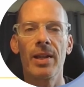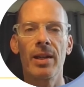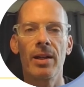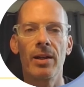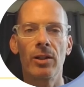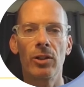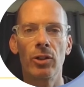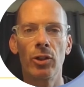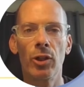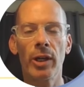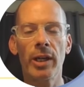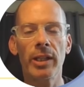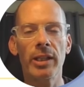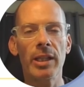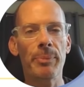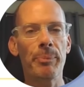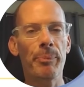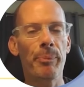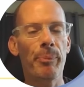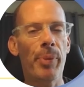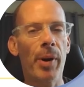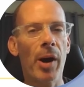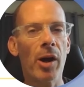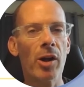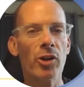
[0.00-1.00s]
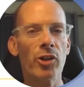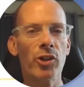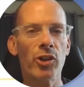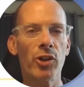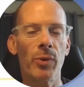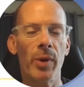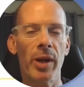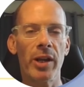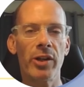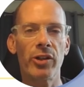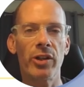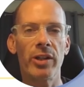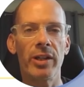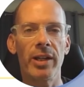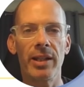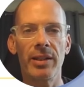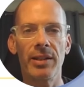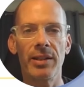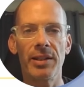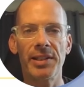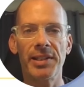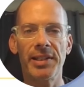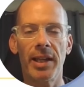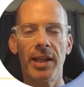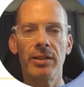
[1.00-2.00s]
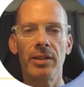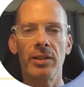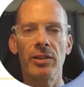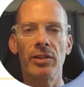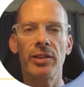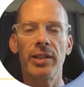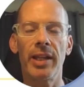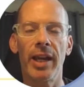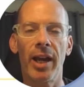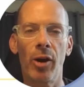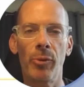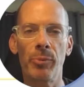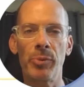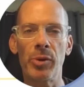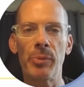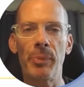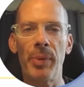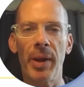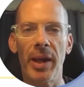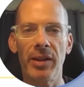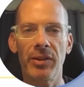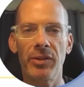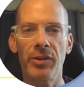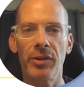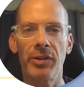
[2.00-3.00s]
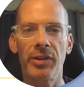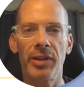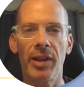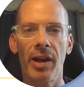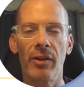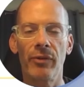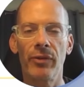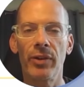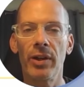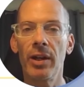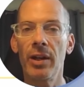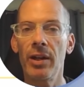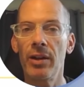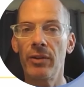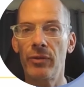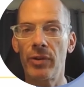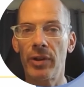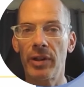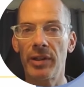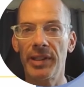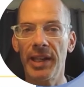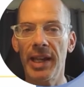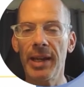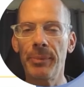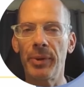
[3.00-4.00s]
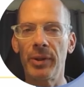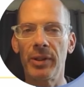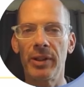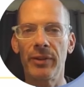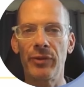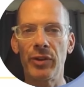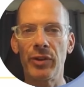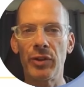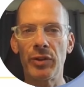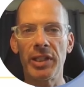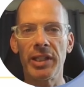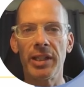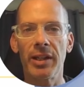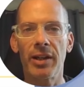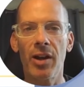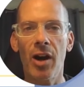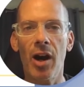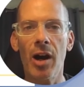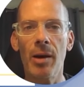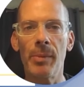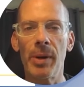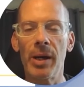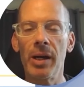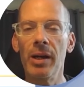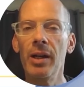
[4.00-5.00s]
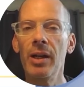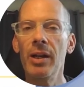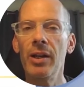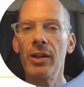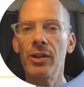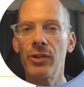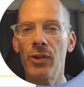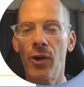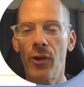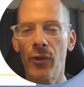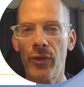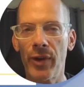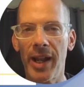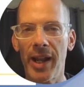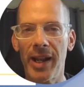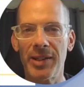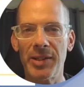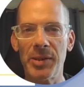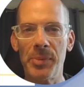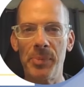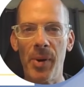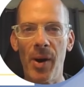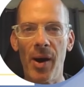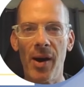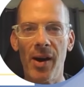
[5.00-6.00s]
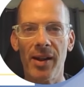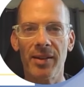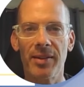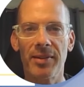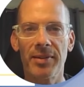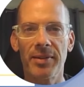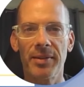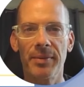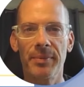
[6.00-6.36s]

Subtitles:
Look at the punctuation in the sentence to help you pace yourself. For example, if you see a comma, don't forget to pause.